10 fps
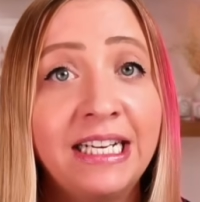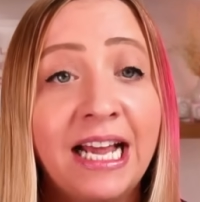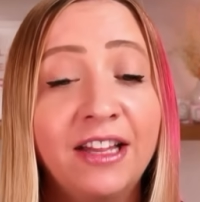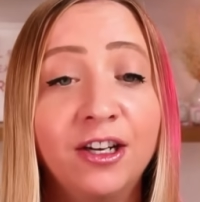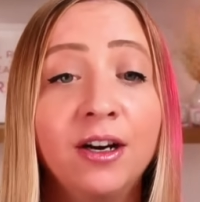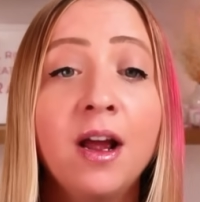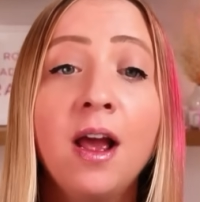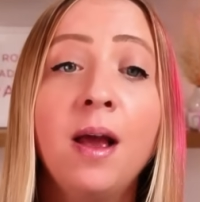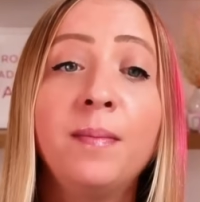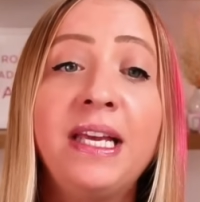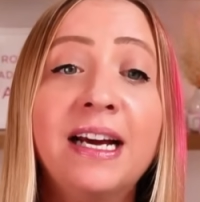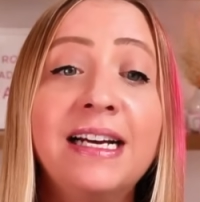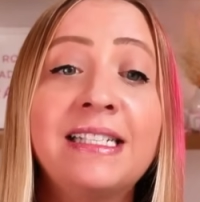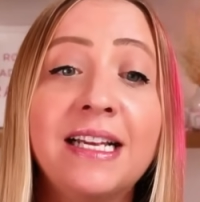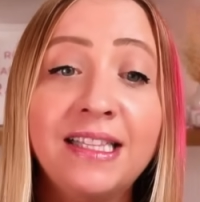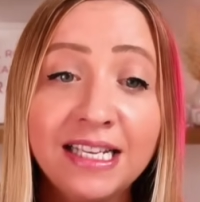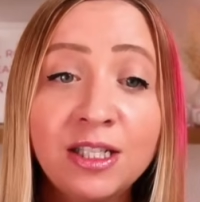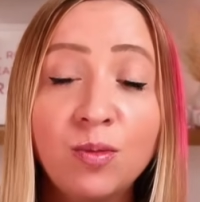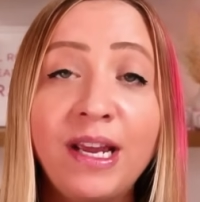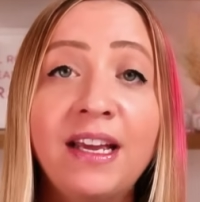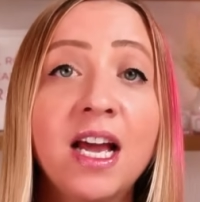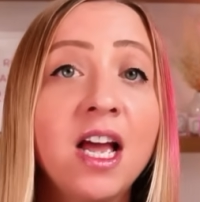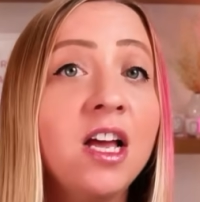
together because this week,